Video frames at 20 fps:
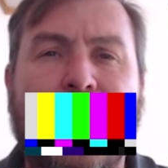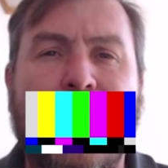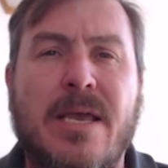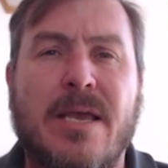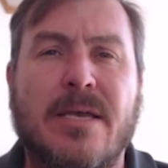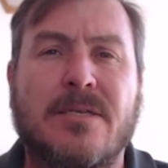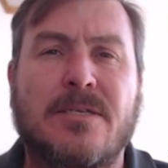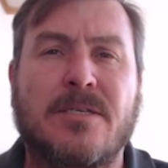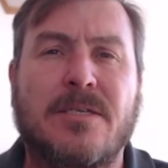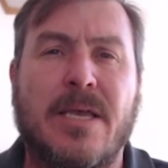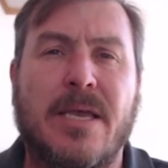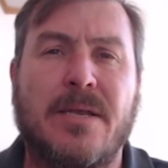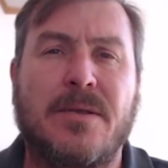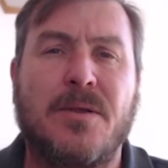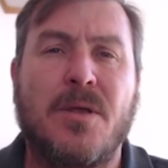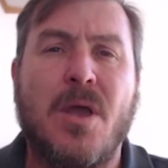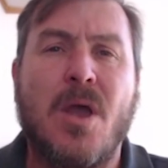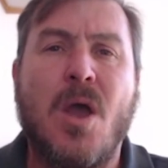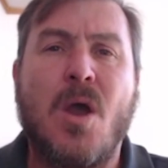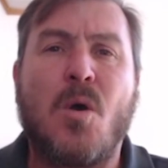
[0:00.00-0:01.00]
has said,
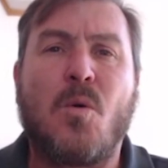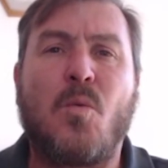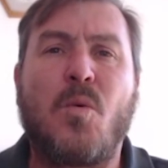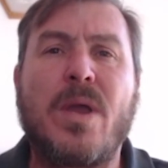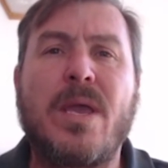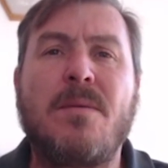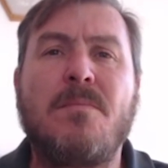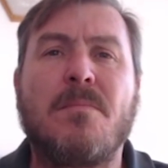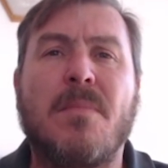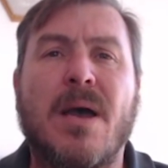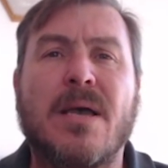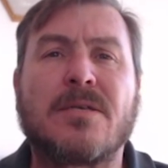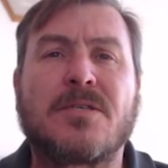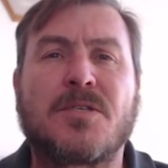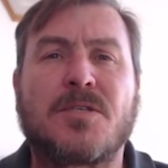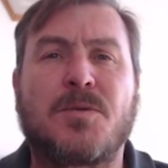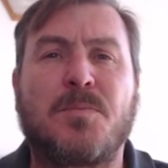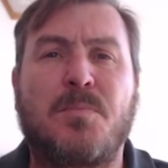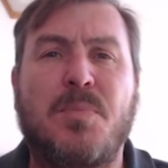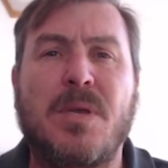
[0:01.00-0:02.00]
we
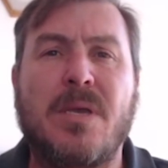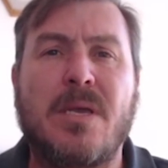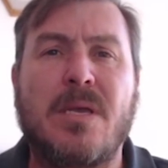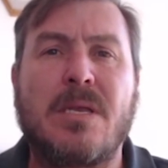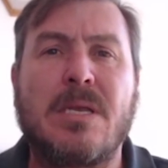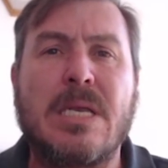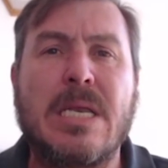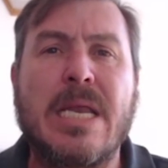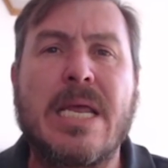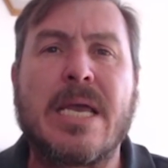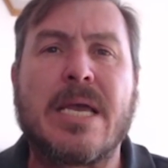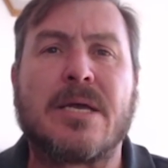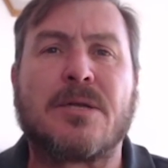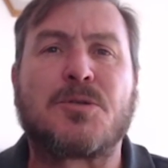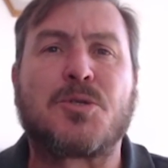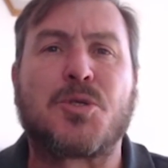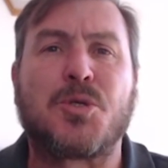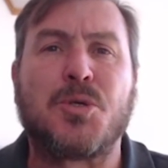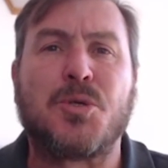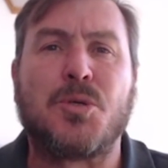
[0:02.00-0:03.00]
must be
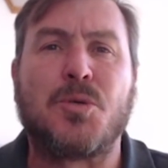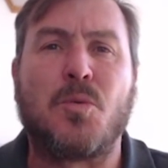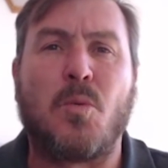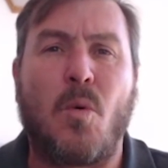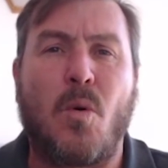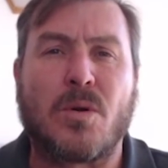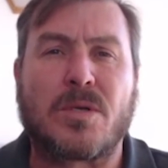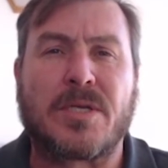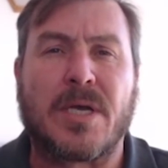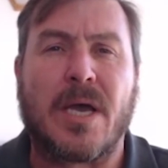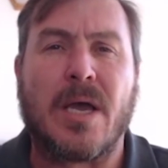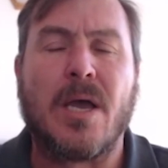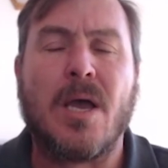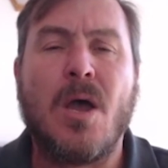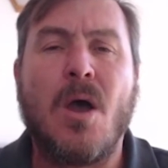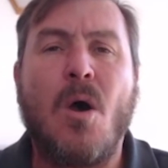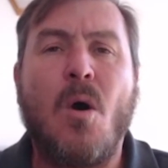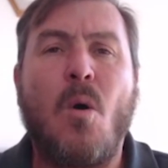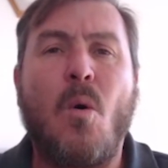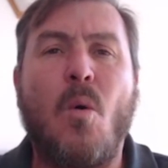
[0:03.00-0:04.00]
near to water,
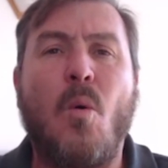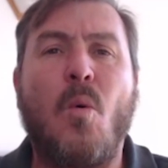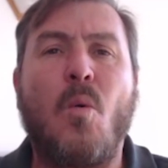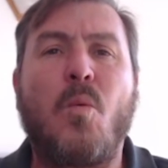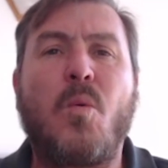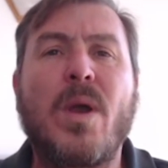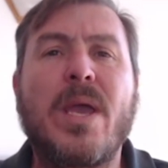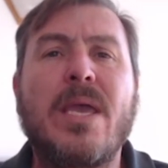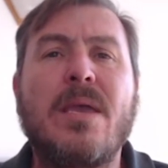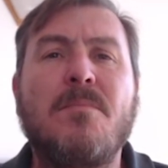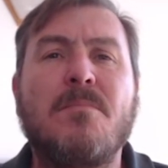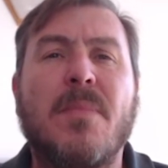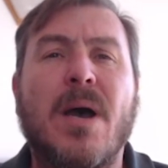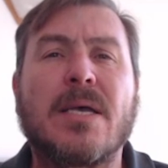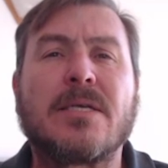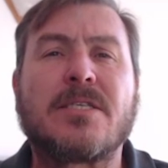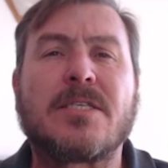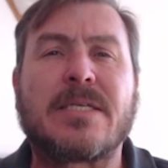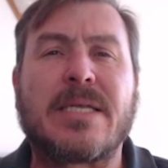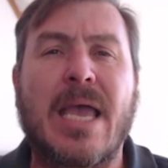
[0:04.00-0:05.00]
or we
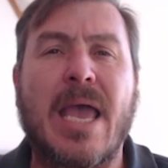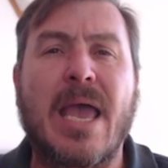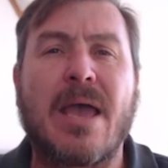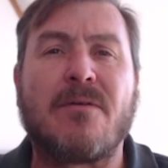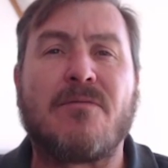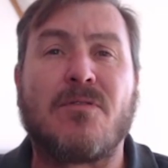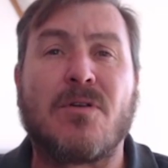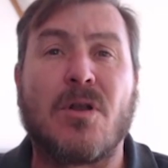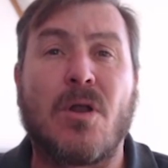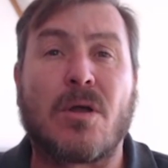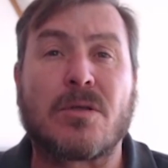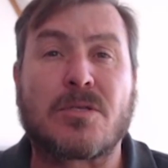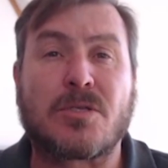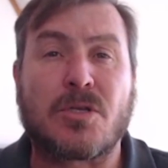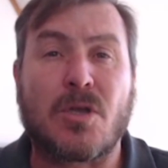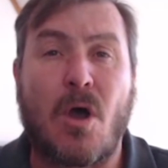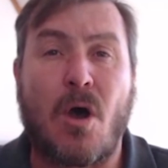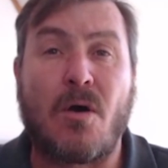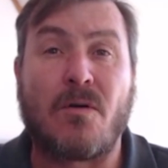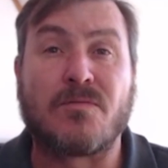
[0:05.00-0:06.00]
must have
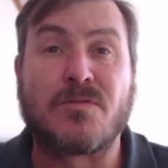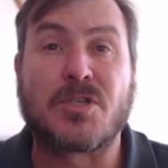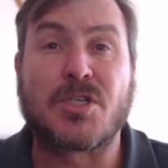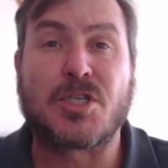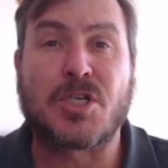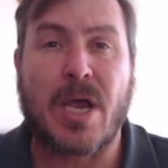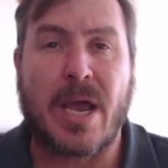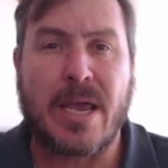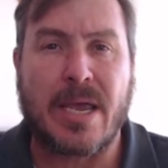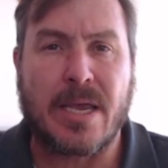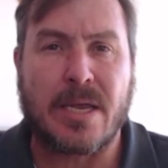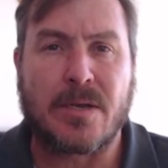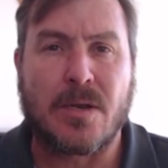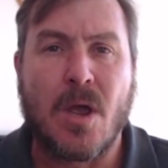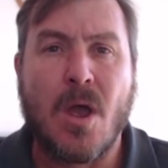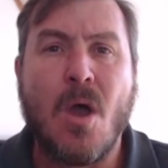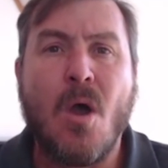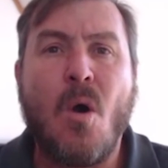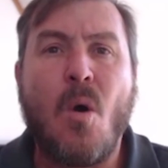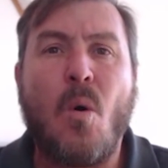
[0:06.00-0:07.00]
lots of shade,
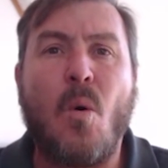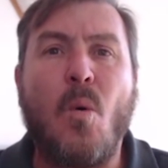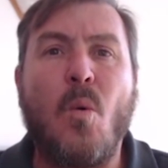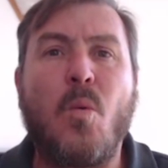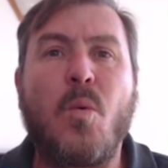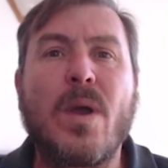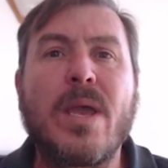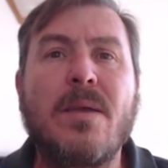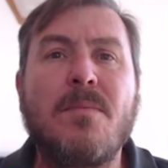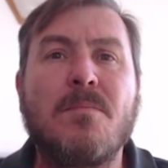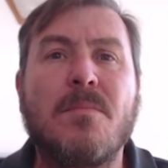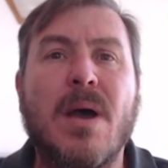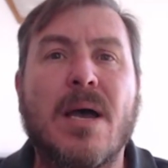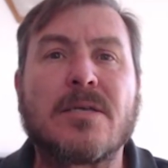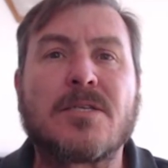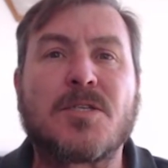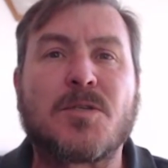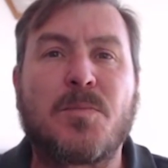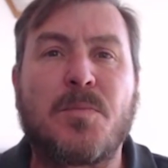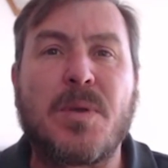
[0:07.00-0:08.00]
or we
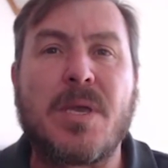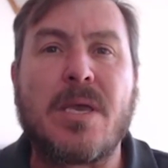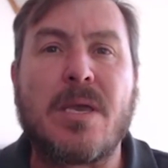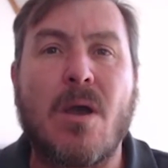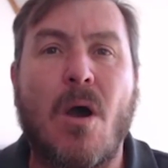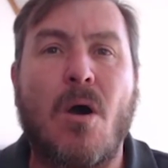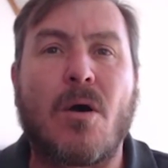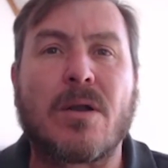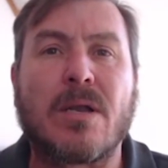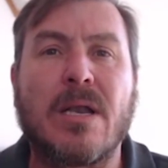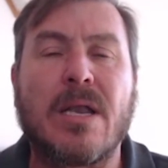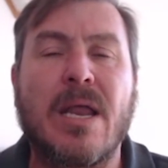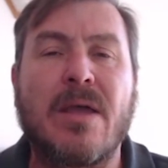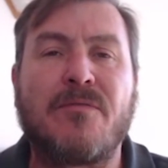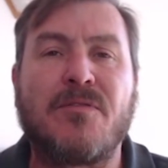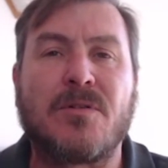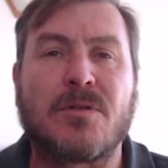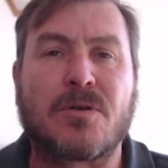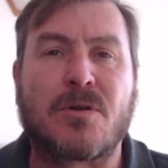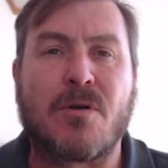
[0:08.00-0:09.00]
must be on
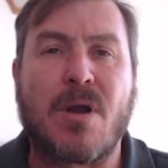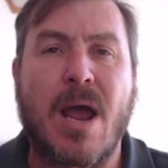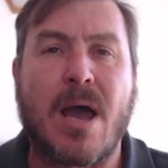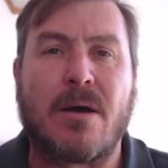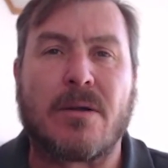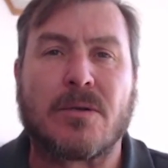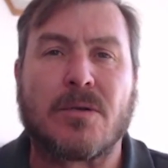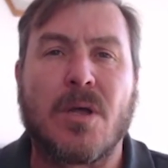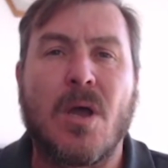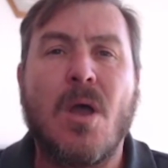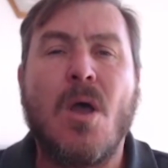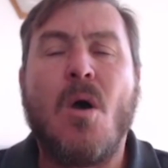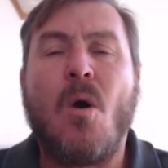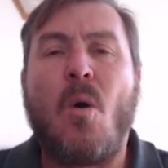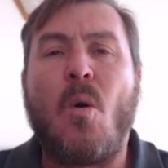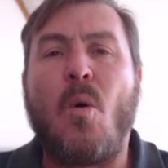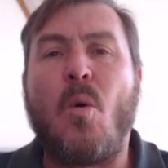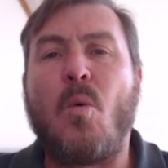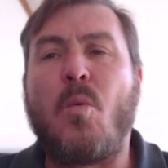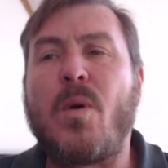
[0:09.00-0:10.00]
level ground,
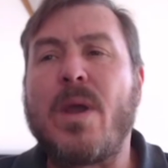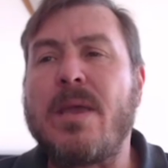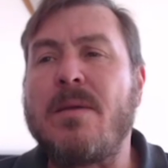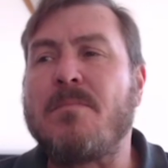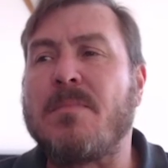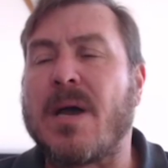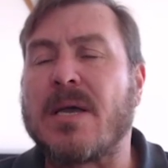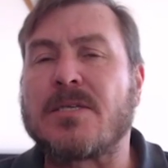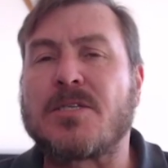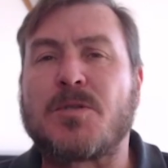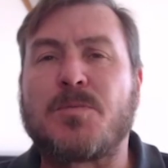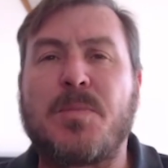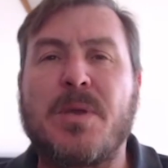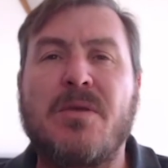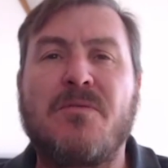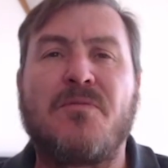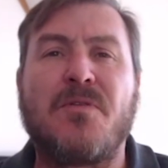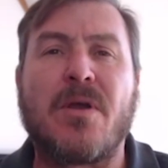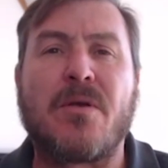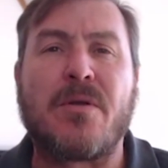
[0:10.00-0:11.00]
or we must
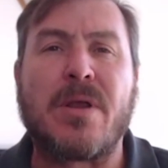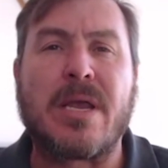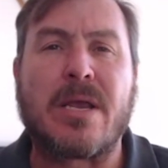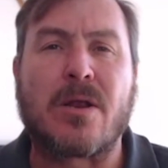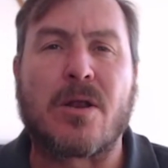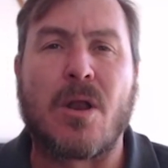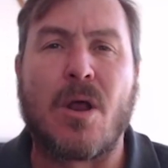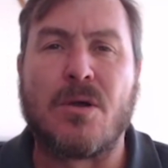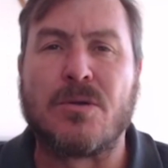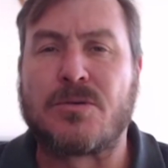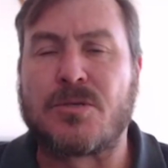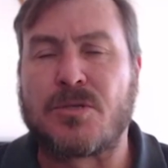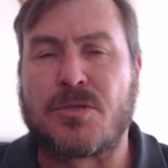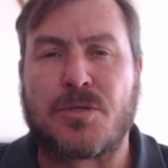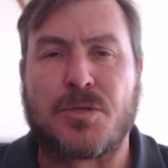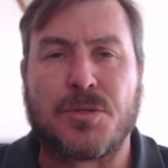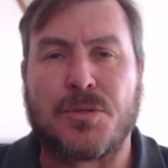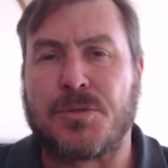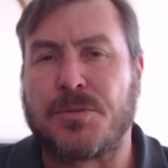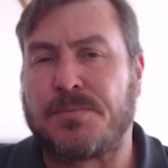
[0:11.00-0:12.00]
be very close
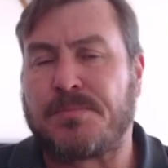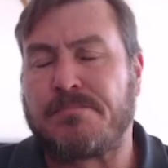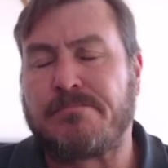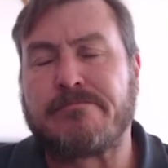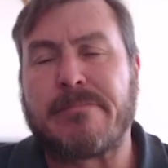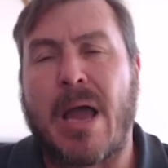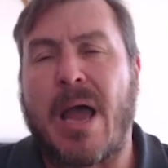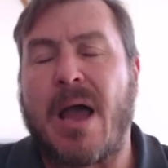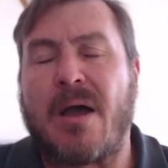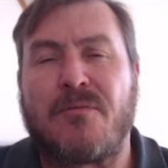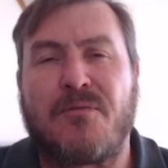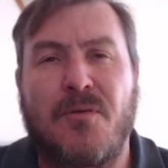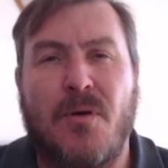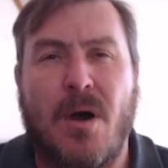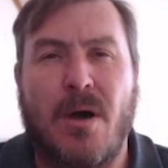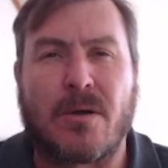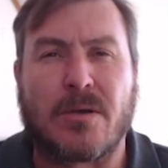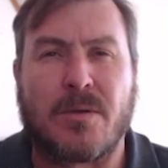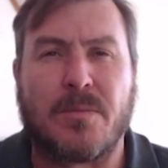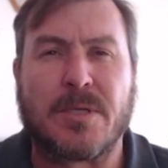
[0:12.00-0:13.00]
to, for
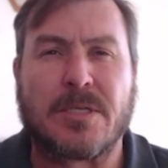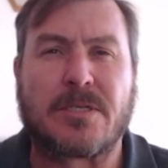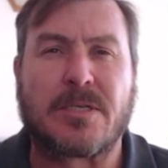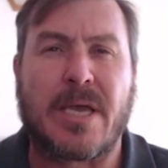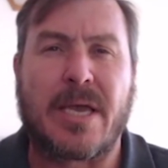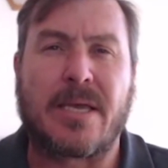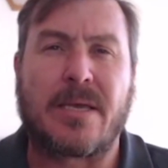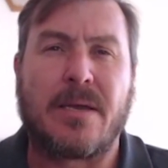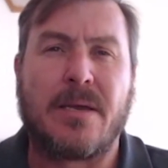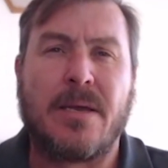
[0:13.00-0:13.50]
argument's sake,